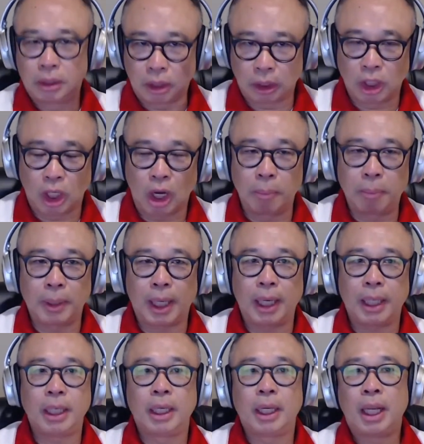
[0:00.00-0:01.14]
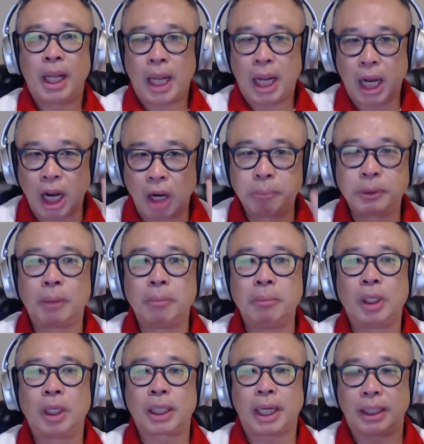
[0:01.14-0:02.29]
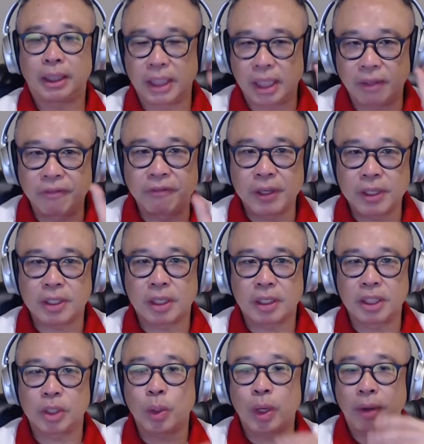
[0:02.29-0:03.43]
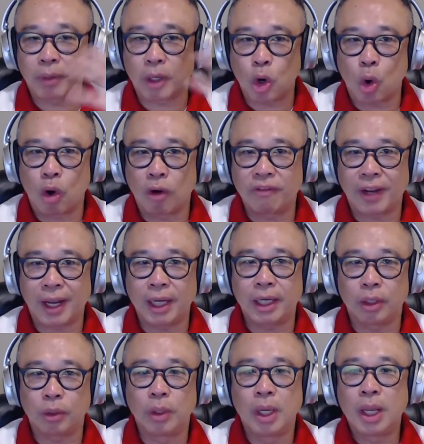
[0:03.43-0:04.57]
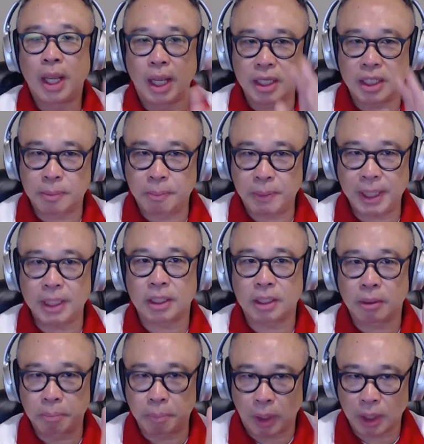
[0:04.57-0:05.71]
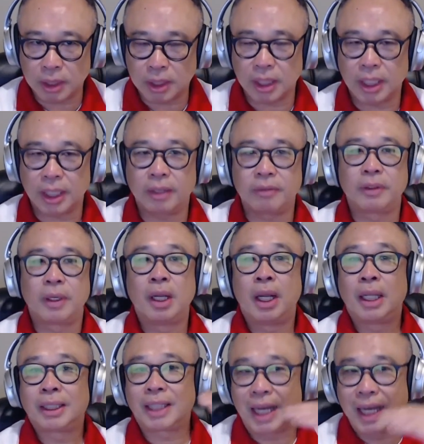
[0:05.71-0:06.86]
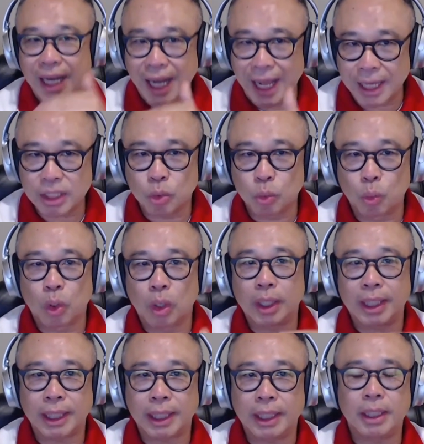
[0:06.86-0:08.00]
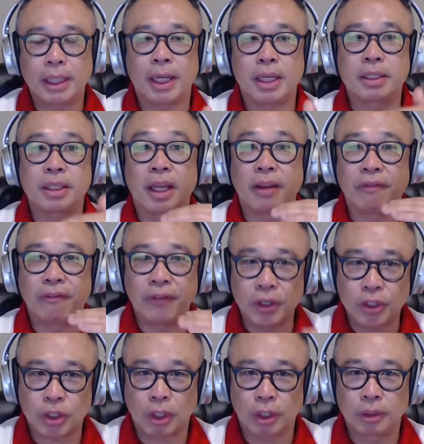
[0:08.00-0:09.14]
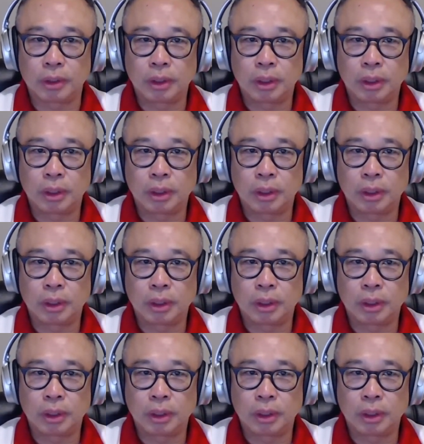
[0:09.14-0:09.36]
the top line, help them look at the efficiency. You have a core value, is peace, positive. The last word E is efficient.